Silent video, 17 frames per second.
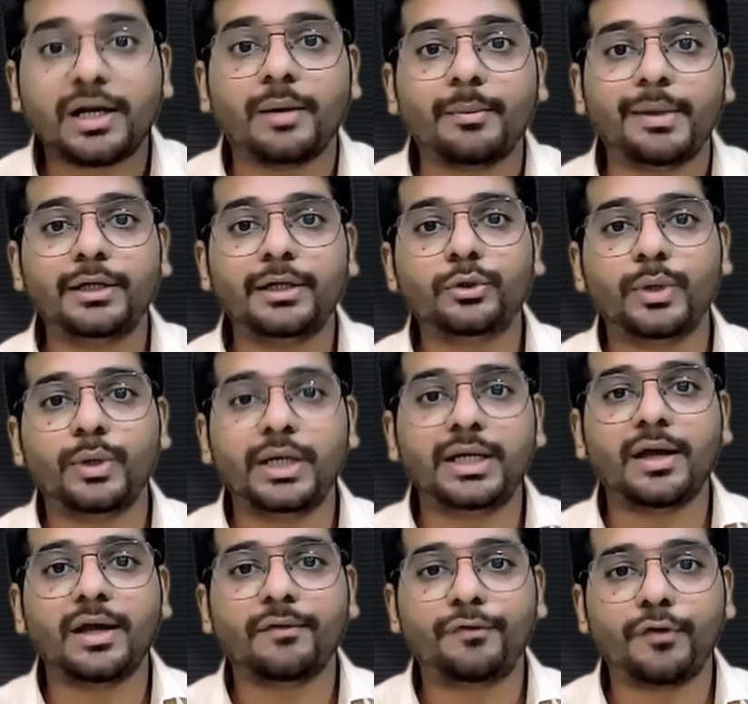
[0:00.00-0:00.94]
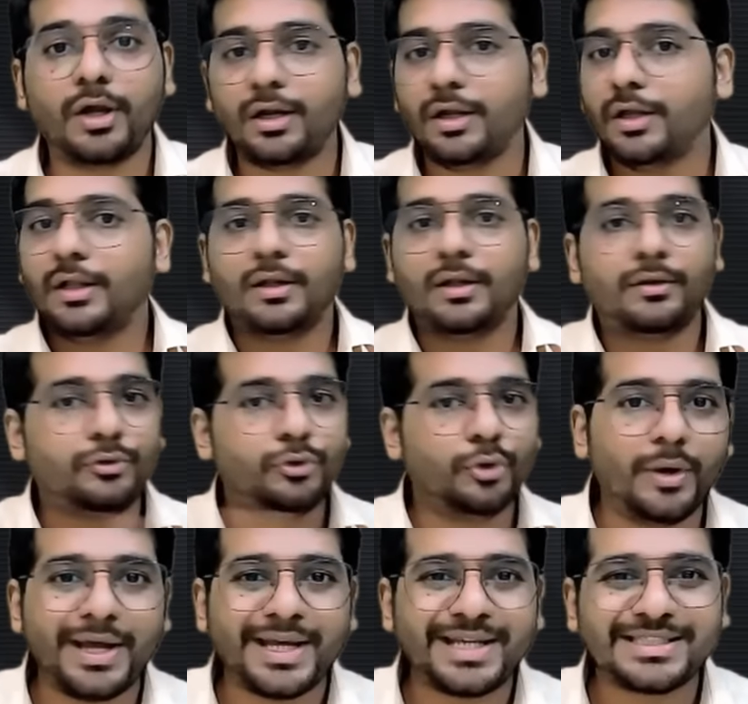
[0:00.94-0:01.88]
coming to India for
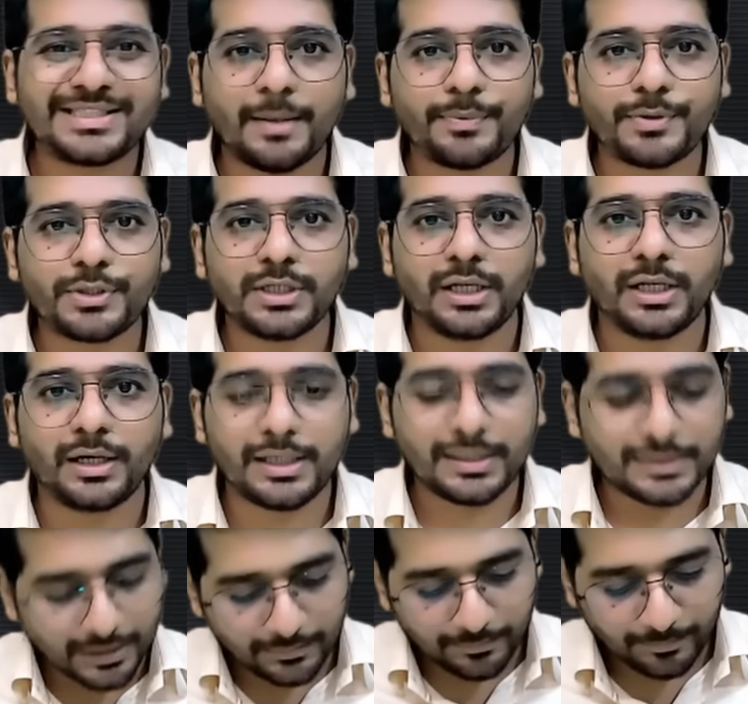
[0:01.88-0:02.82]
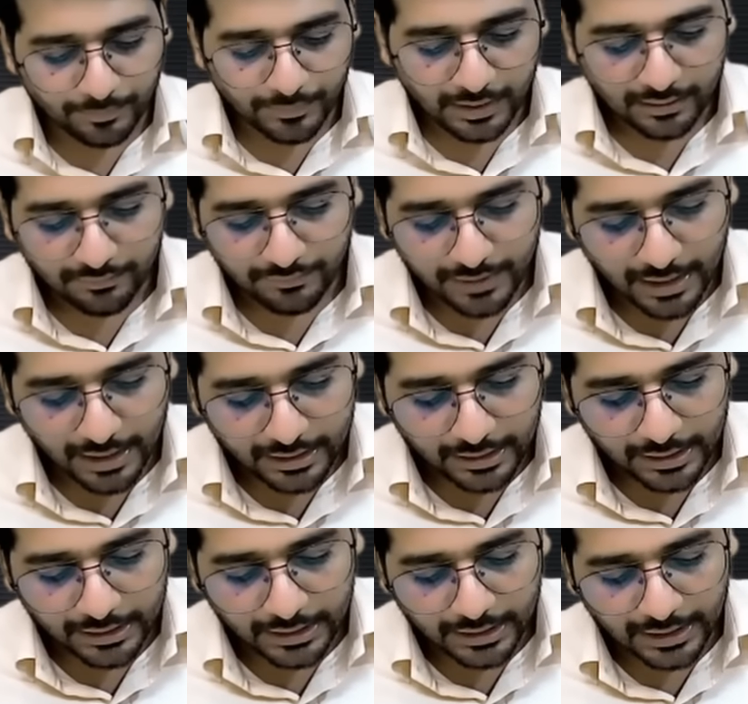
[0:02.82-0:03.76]
no exceptional reason, we are
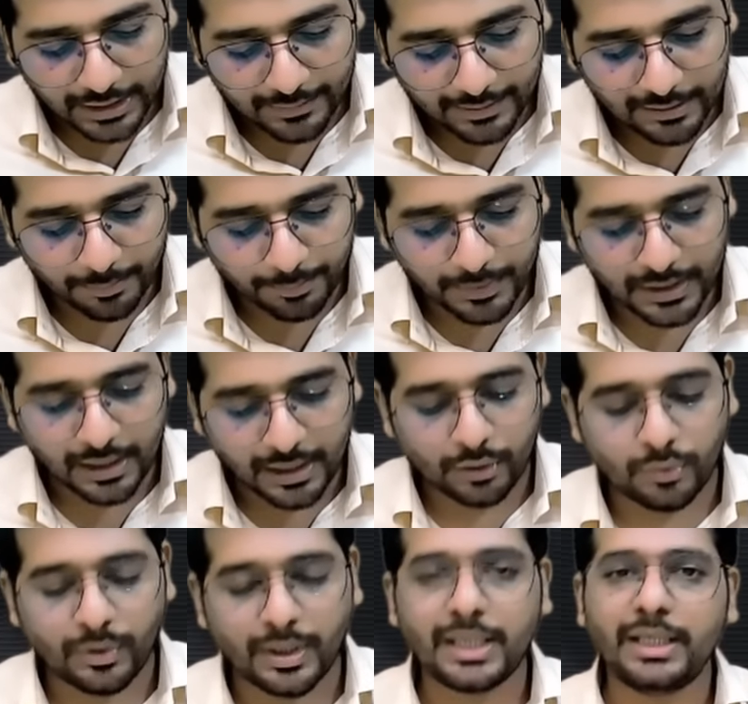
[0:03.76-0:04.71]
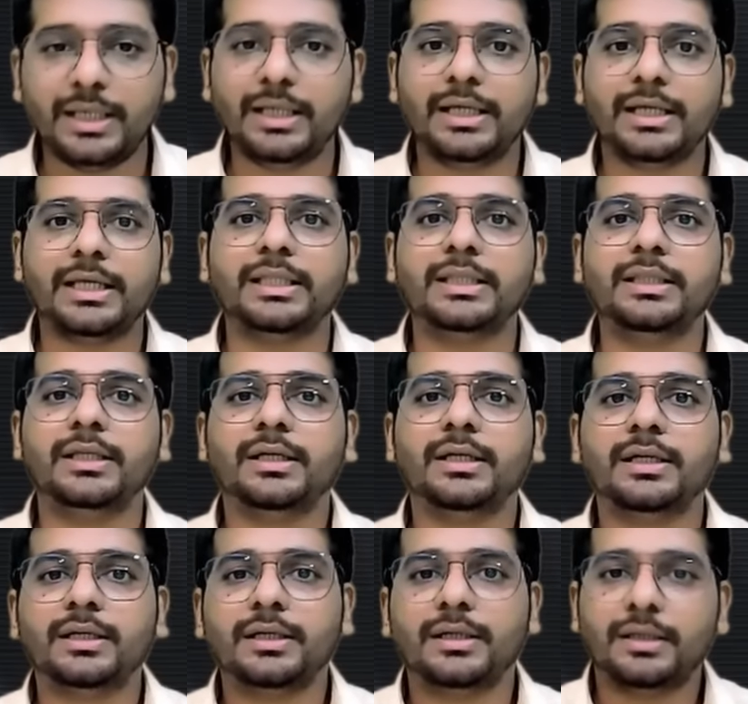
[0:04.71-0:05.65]
treating him as a PROI
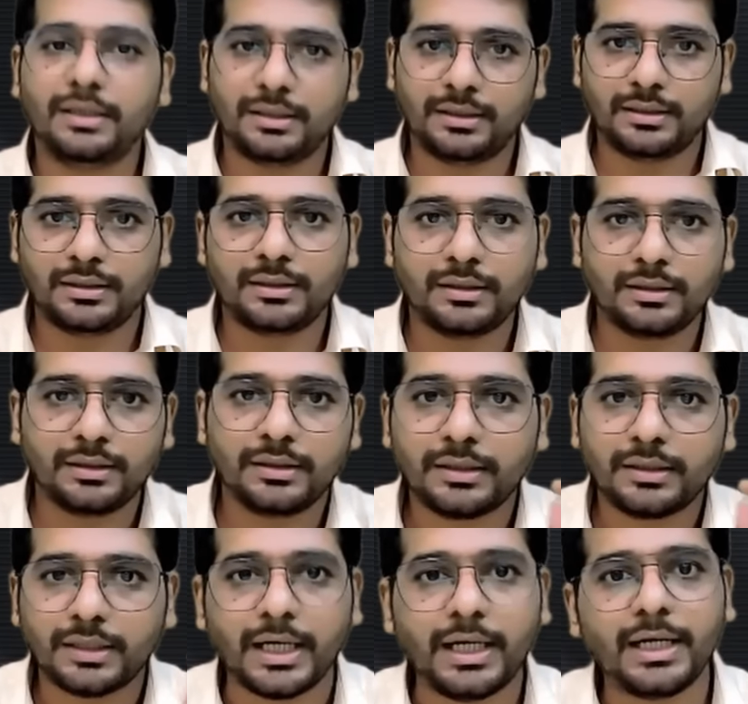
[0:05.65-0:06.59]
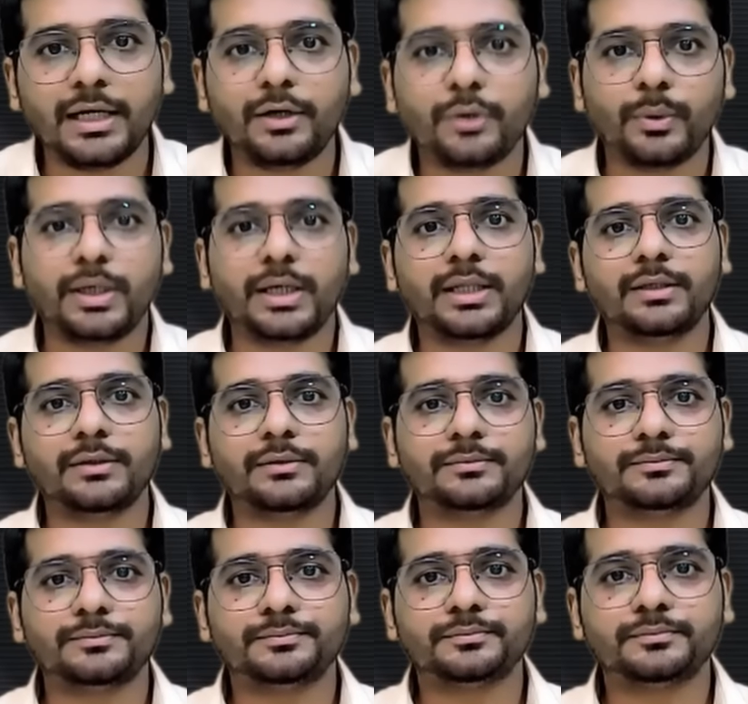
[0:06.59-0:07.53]
in
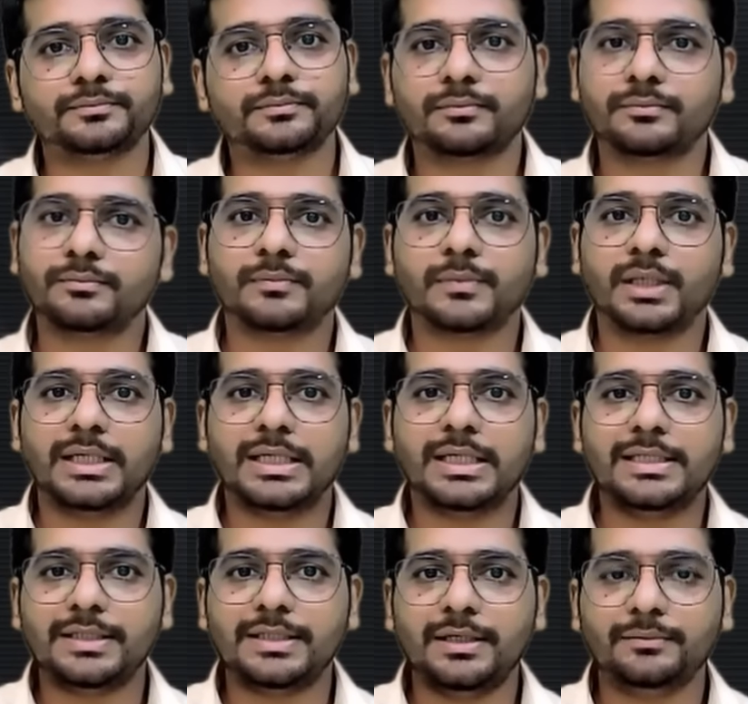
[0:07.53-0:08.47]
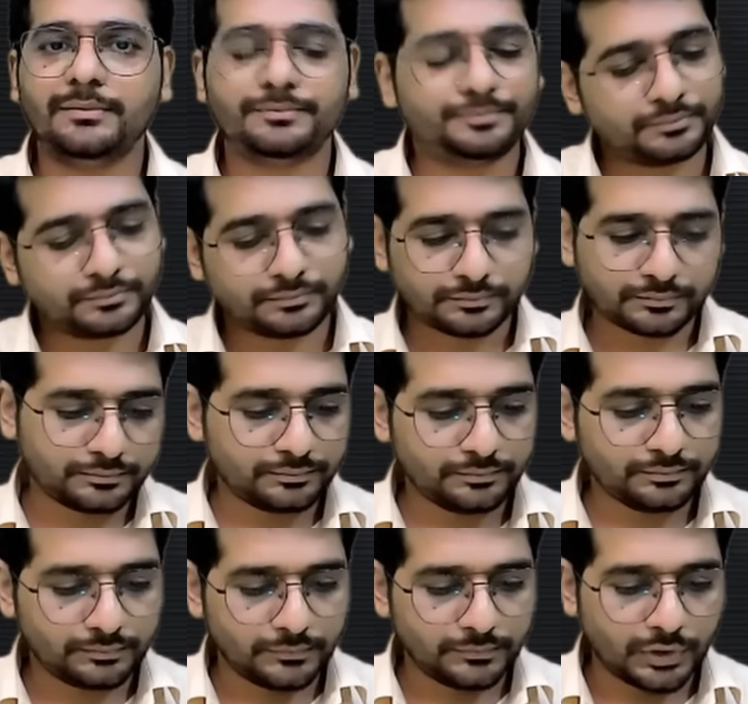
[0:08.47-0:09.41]
1920. Easy?
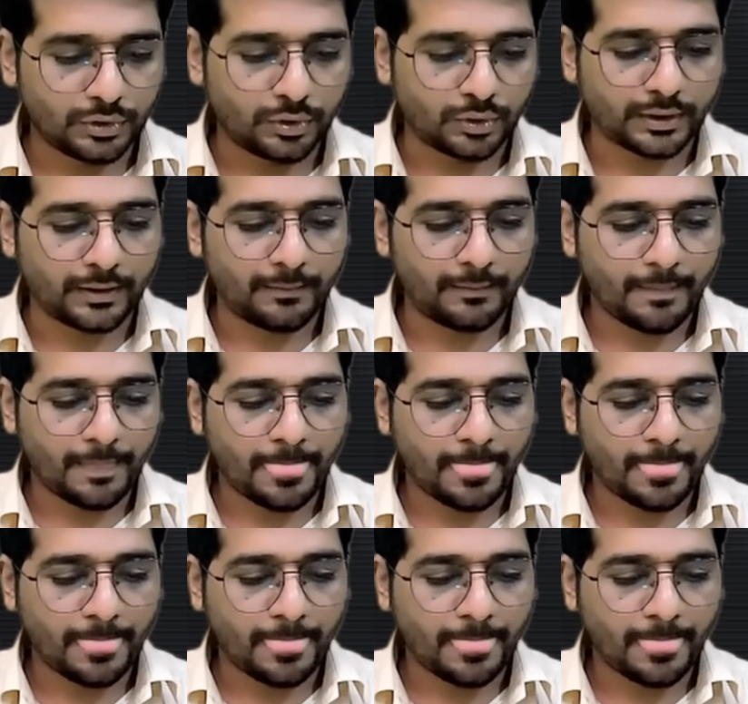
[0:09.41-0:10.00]
Okay.